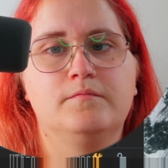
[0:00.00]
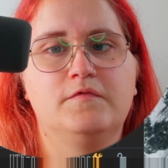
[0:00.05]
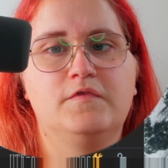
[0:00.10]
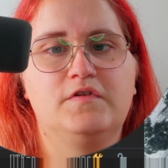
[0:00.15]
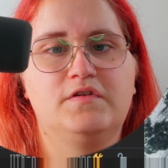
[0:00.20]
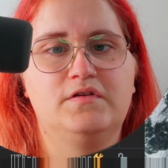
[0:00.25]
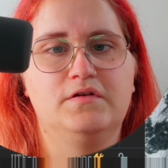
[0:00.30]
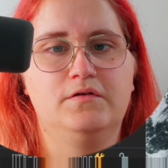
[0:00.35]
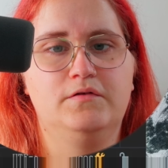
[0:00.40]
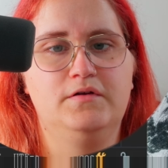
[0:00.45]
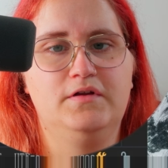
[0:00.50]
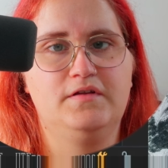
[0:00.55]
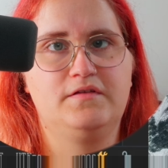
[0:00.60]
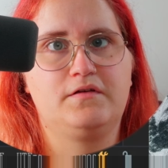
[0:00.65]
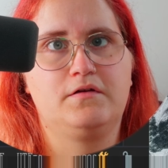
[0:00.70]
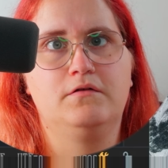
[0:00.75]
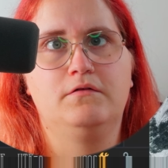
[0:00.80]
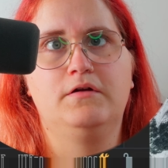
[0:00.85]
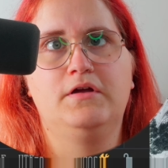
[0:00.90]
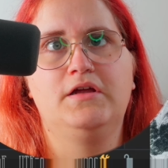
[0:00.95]
So let's
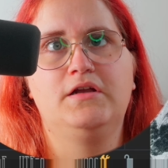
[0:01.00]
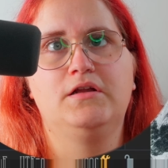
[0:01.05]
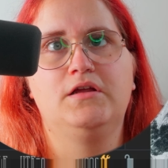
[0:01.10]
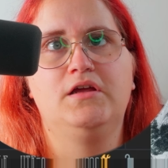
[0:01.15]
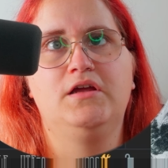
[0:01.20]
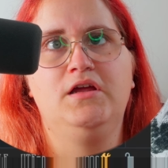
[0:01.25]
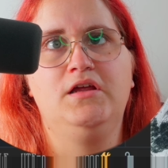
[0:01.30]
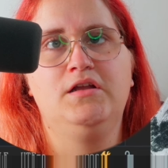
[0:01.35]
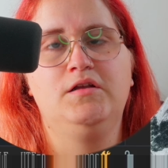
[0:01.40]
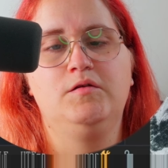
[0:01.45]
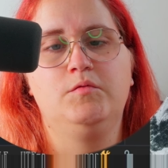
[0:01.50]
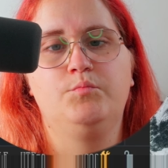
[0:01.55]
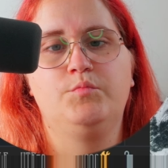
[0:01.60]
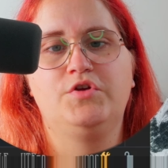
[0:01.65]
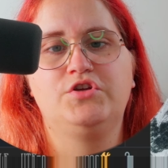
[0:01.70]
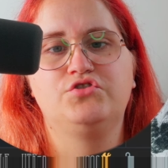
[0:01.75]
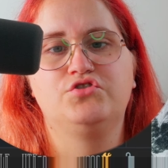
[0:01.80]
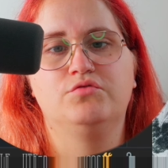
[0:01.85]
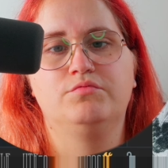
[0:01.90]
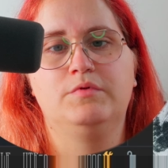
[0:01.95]
go ahead and
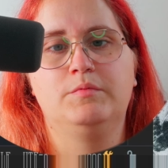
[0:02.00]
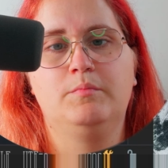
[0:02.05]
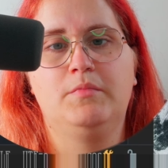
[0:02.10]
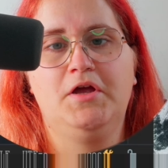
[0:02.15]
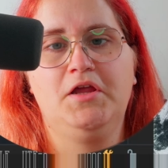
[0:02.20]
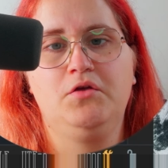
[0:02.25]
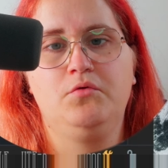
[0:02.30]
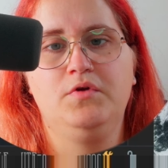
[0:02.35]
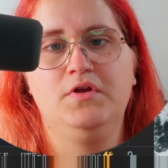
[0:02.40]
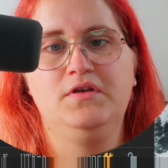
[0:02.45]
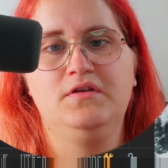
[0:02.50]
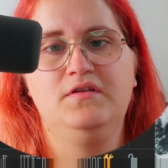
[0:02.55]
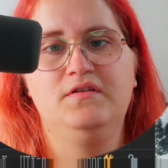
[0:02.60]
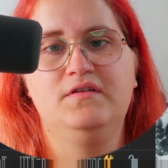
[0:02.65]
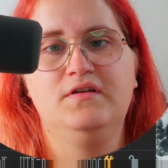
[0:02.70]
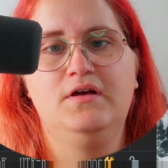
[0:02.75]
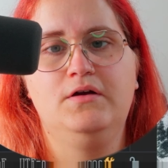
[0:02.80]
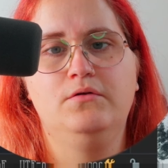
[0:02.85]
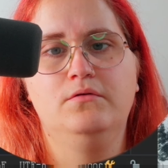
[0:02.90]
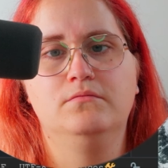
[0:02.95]
make sure we migrate this
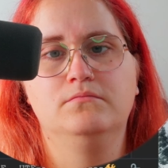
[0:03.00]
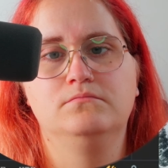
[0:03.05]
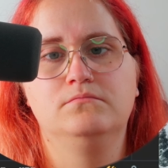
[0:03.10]
now.